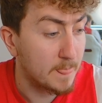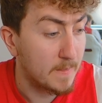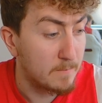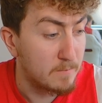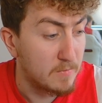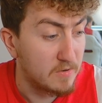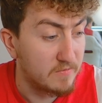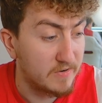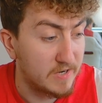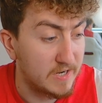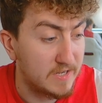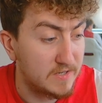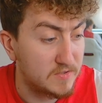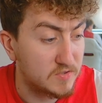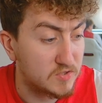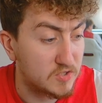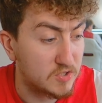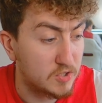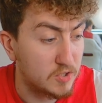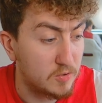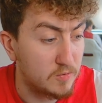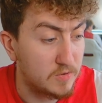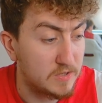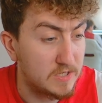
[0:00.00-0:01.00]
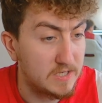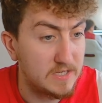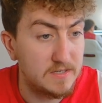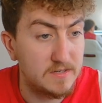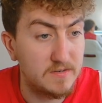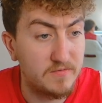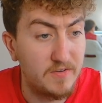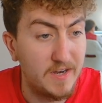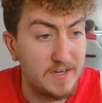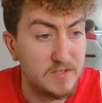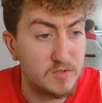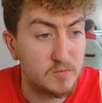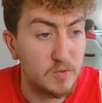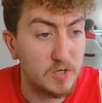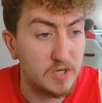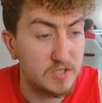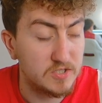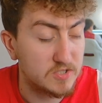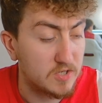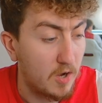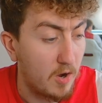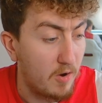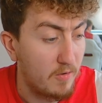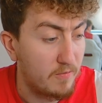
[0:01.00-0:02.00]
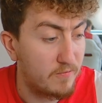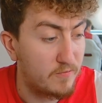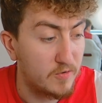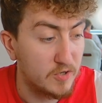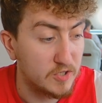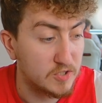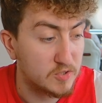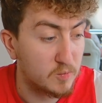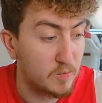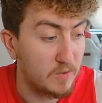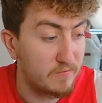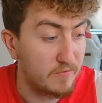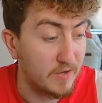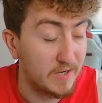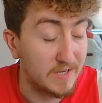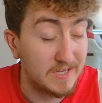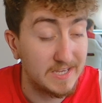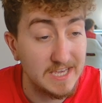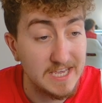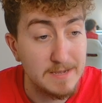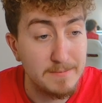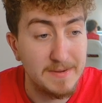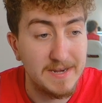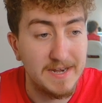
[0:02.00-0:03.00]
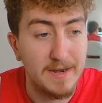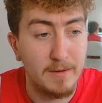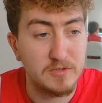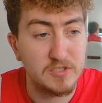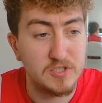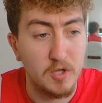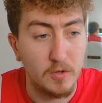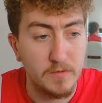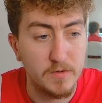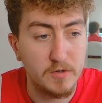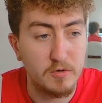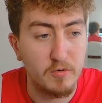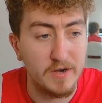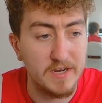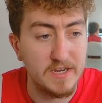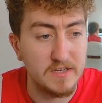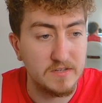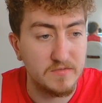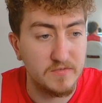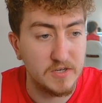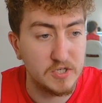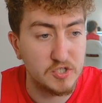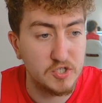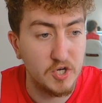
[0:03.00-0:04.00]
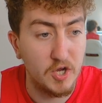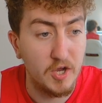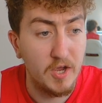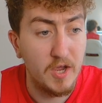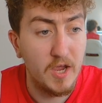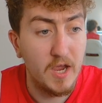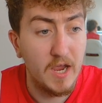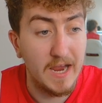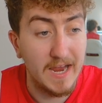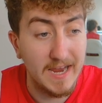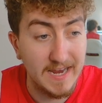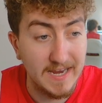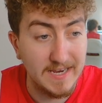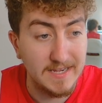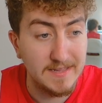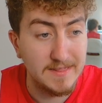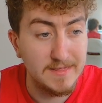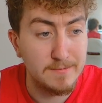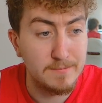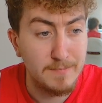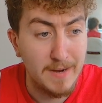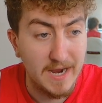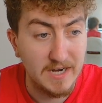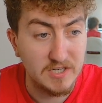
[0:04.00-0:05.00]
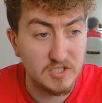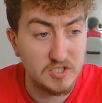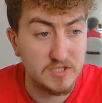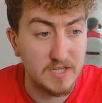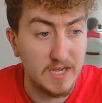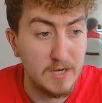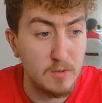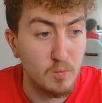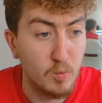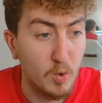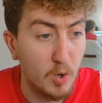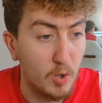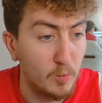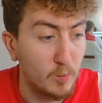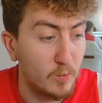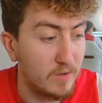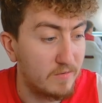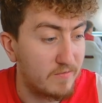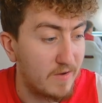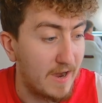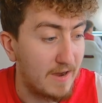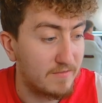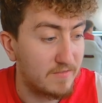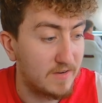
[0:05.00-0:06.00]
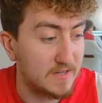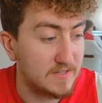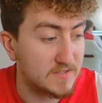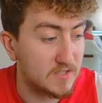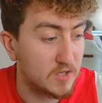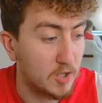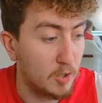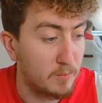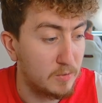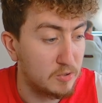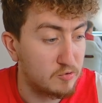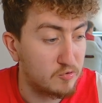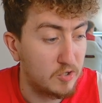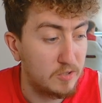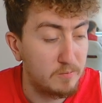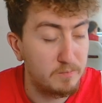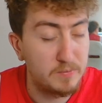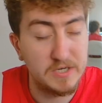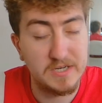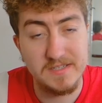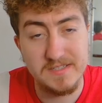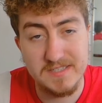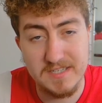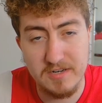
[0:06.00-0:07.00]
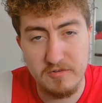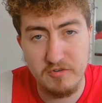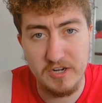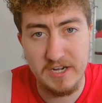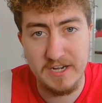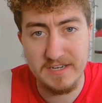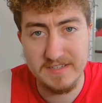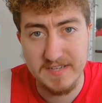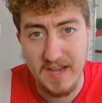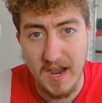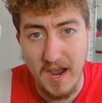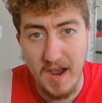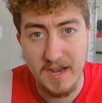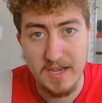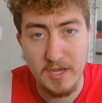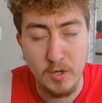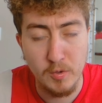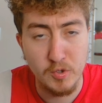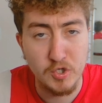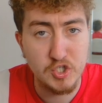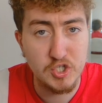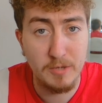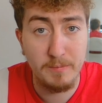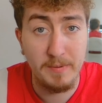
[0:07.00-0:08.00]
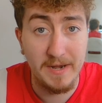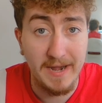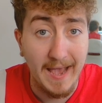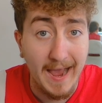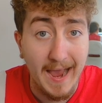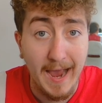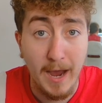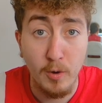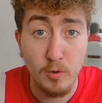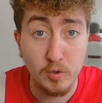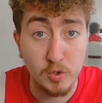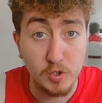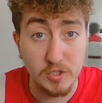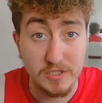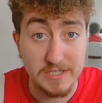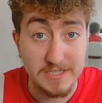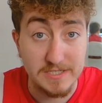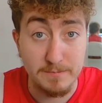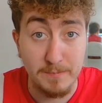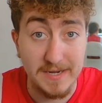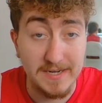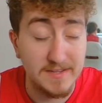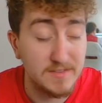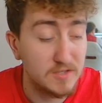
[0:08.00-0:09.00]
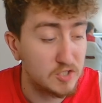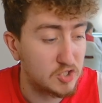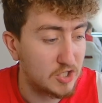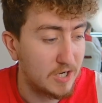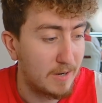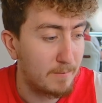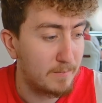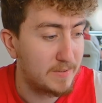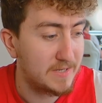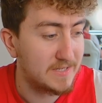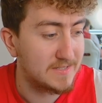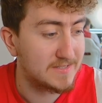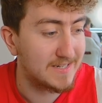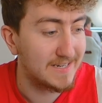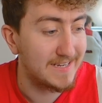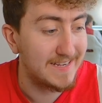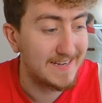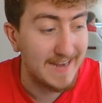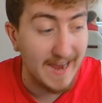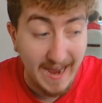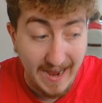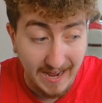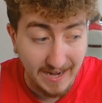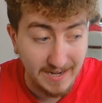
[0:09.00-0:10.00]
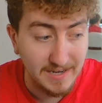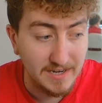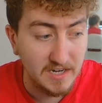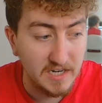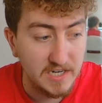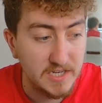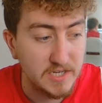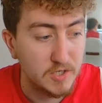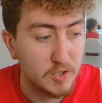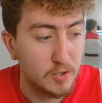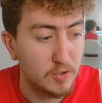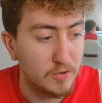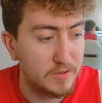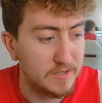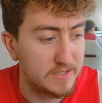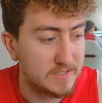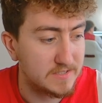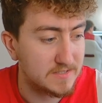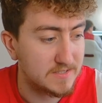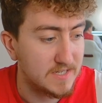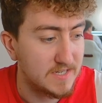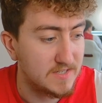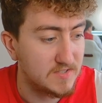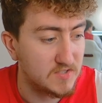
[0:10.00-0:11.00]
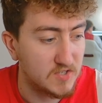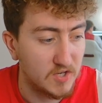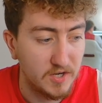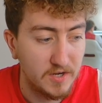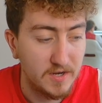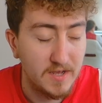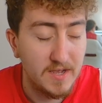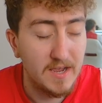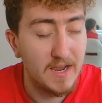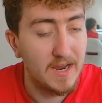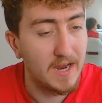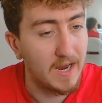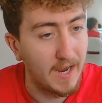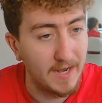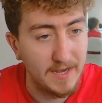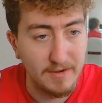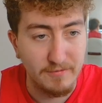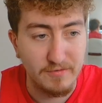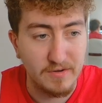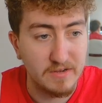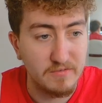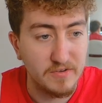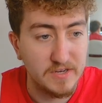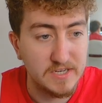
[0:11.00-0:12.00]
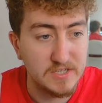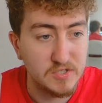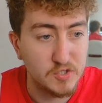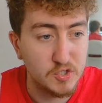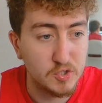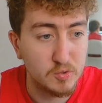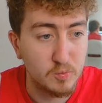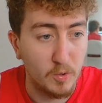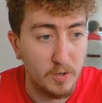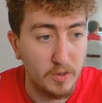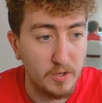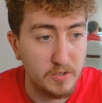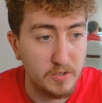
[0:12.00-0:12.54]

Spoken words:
Moving into the defence, we're going to start off first with Hakimi. Now, it's not the greatest fixture in match day 1 with Atletico Madrid, but considering his high ownership and how good he's been in the Champions League and Ligue 1 this season, I definitely think he's just one of